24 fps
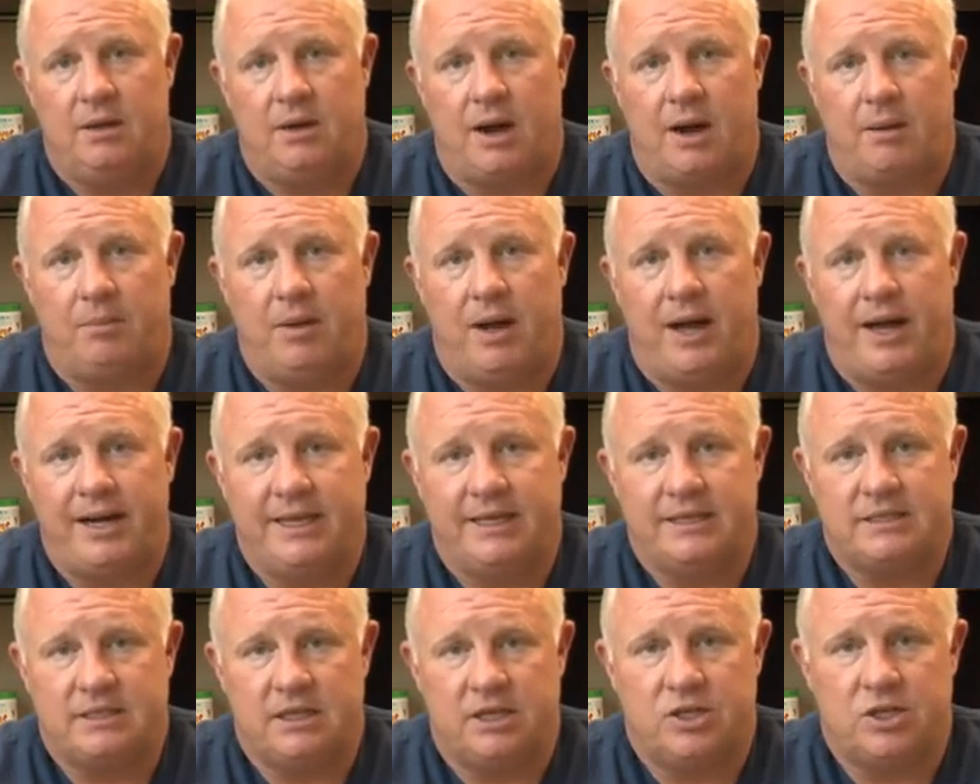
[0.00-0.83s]
Our
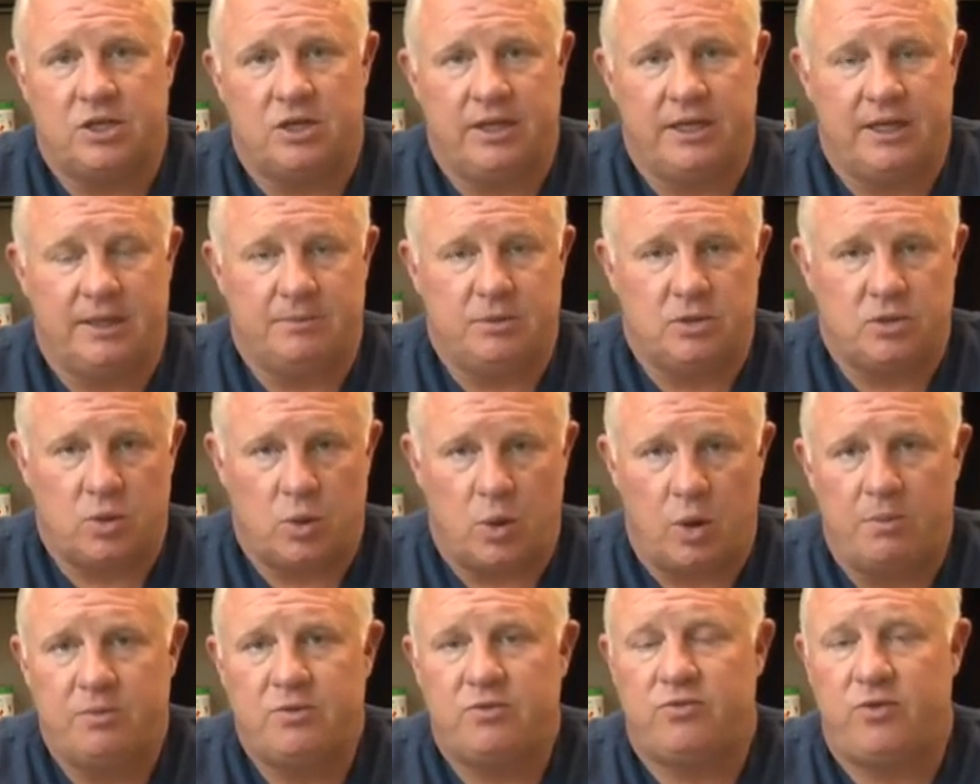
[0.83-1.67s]
body essentially
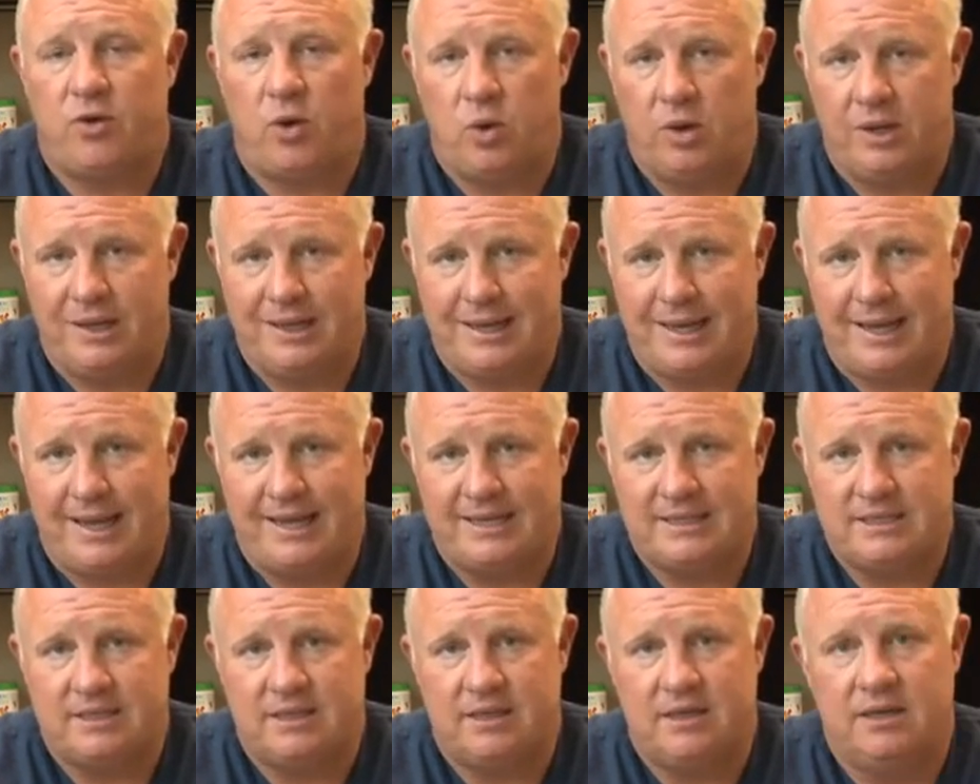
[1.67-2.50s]
absorbs folic
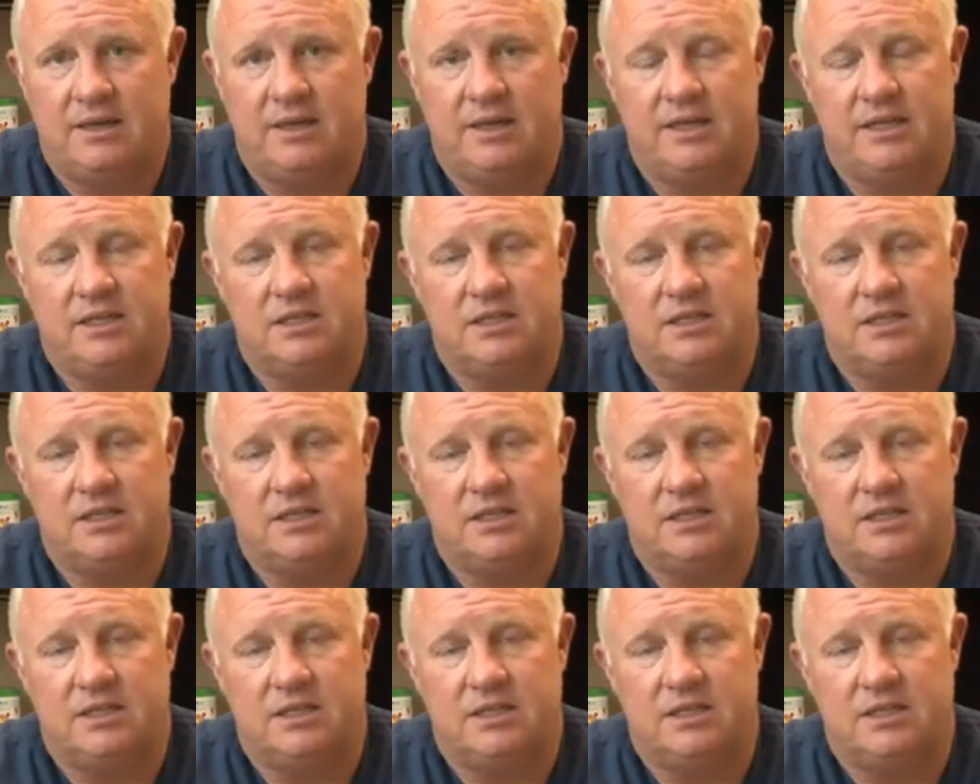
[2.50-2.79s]
acid.